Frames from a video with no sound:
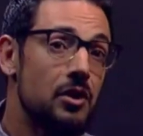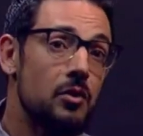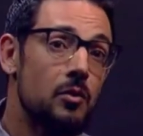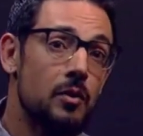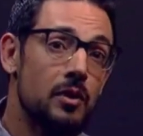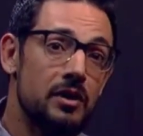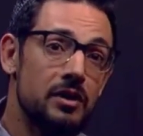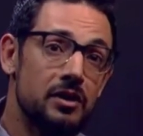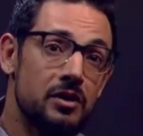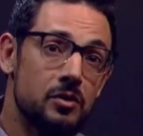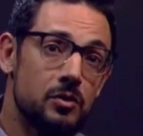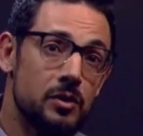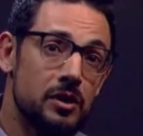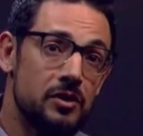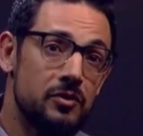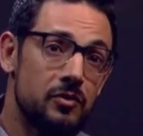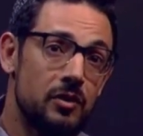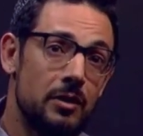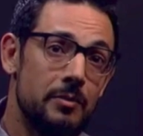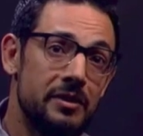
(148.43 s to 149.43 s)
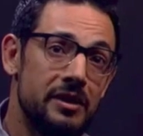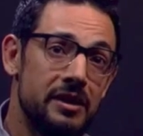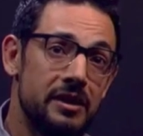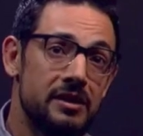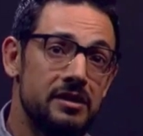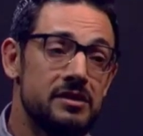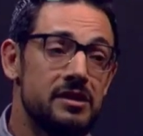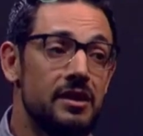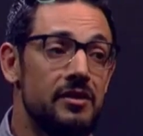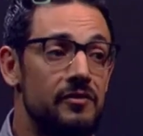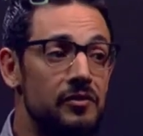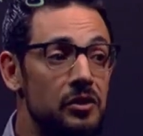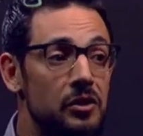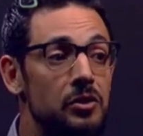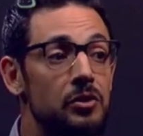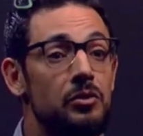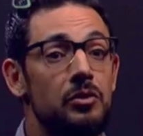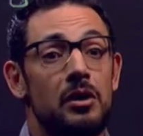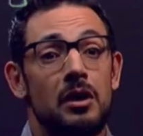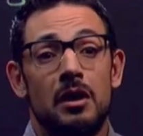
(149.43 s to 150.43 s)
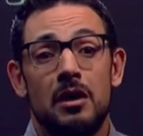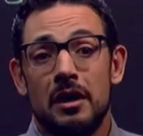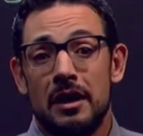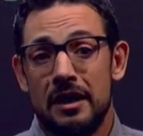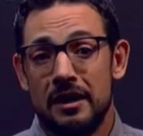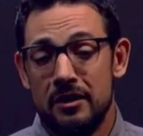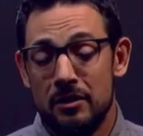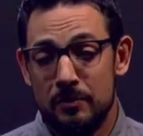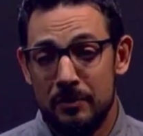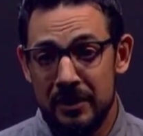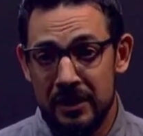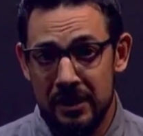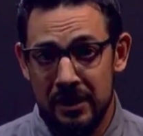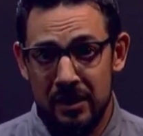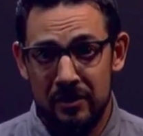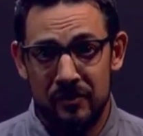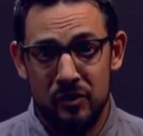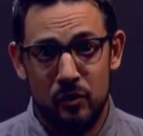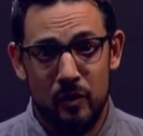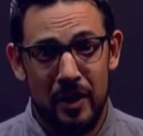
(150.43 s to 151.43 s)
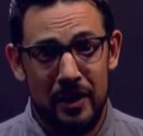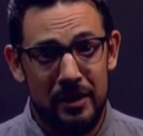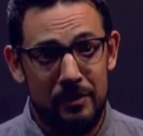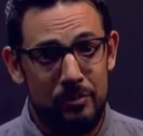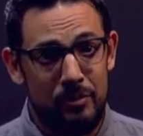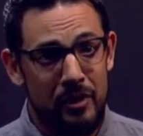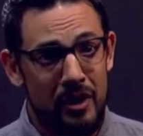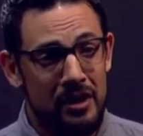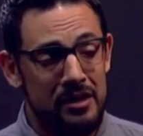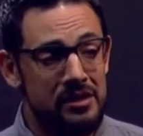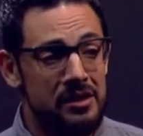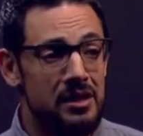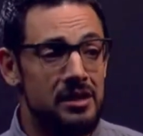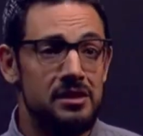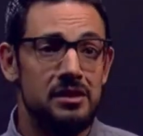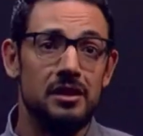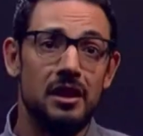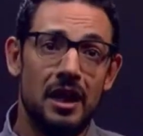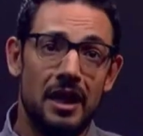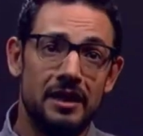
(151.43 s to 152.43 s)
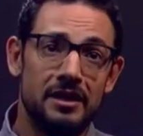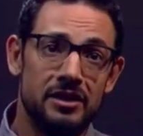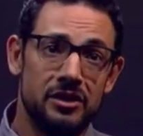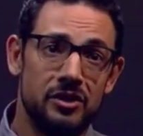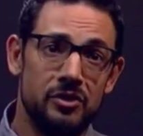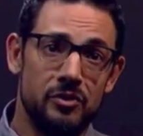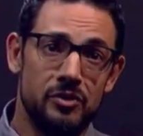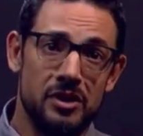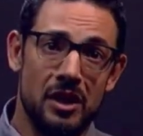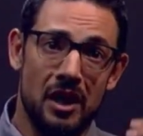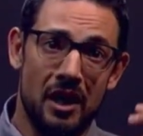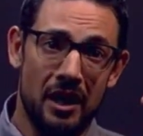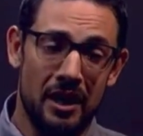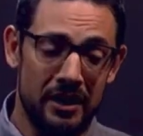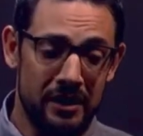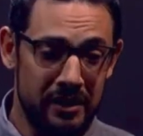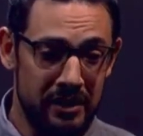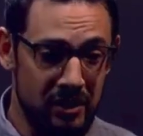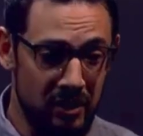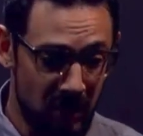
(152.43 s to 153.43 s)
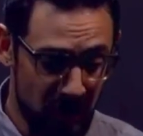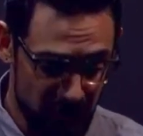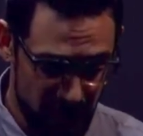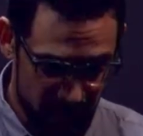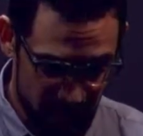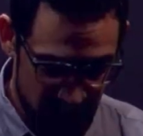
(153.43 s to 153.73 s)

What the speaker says: one of the quick remedies, if you, in your beginning of your writing process, like to use I to get all your